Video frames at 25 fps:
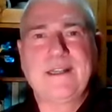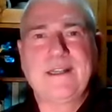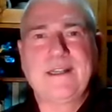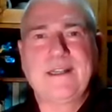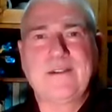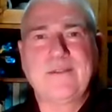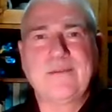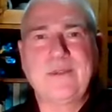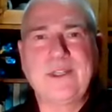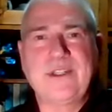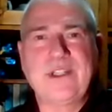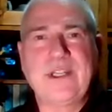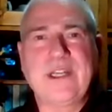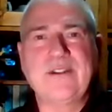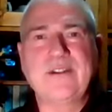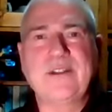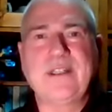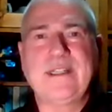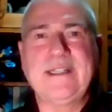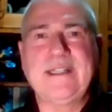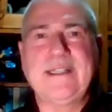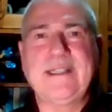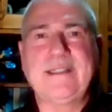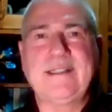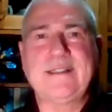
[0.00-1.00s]
which
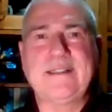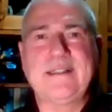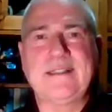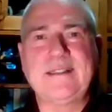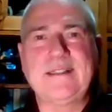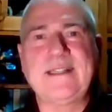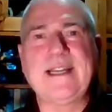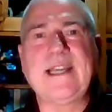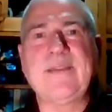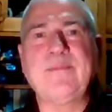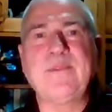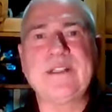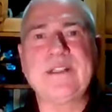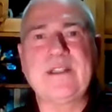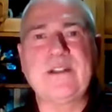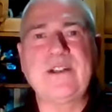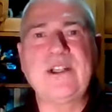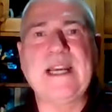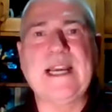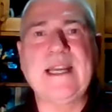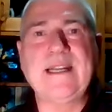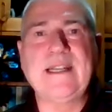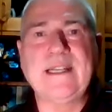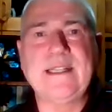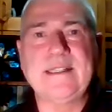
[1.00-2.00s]
actually is the same as the
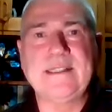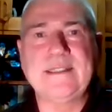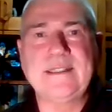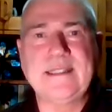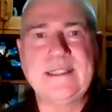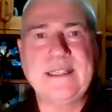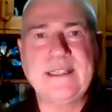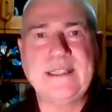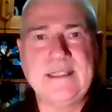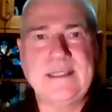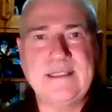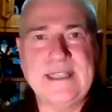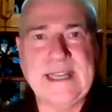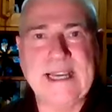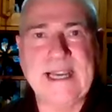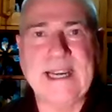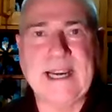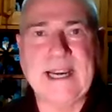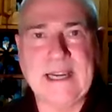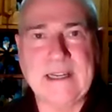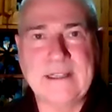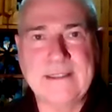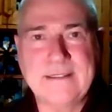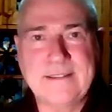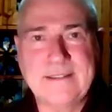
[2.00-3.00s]
Chinese yin and yang,
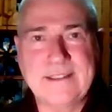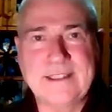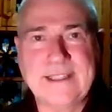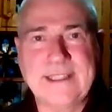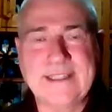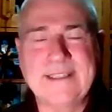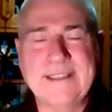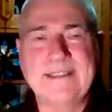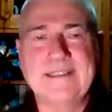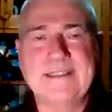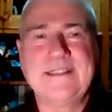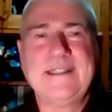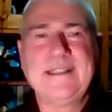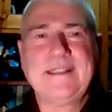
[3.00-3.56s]
okay?